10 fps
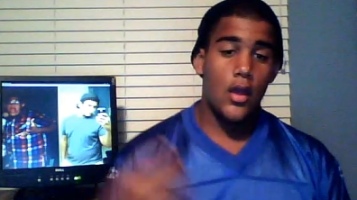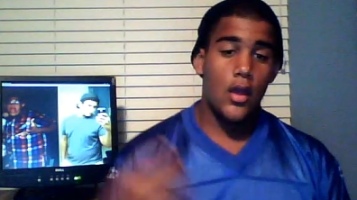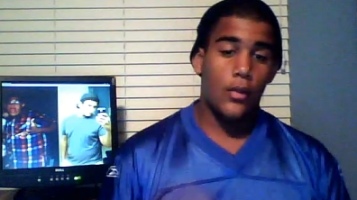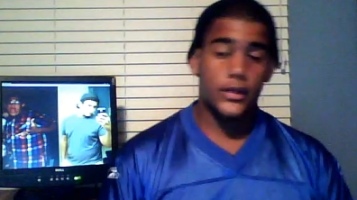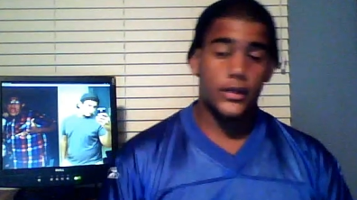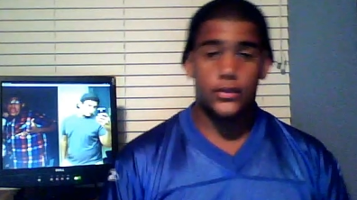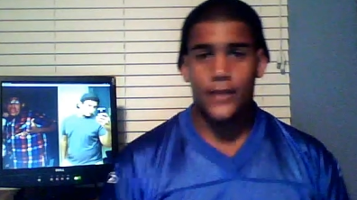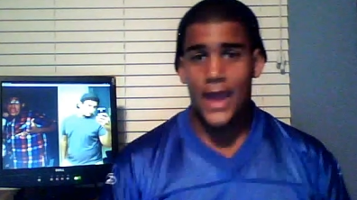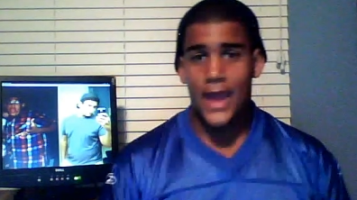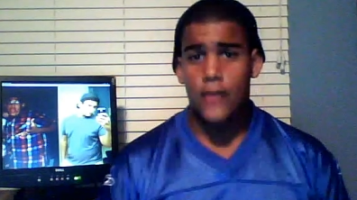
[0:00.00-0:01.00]
which we
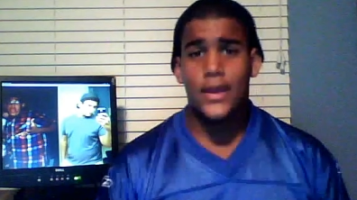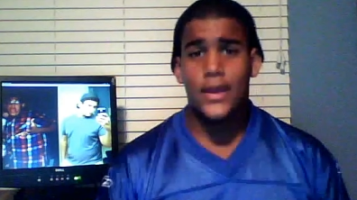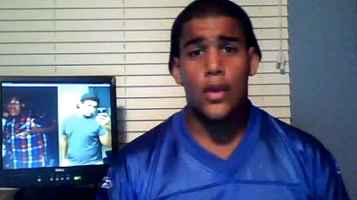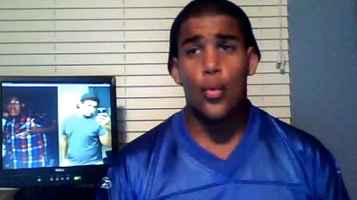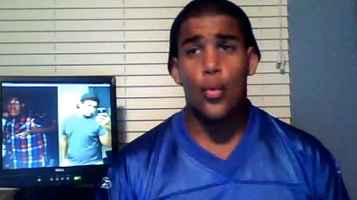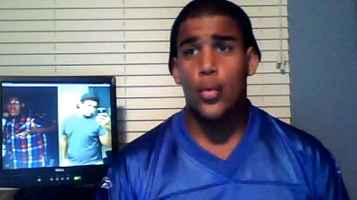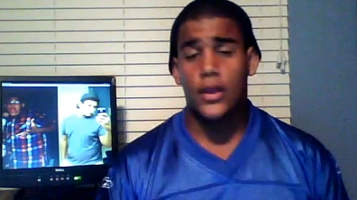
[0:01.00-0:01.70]
had. We had a really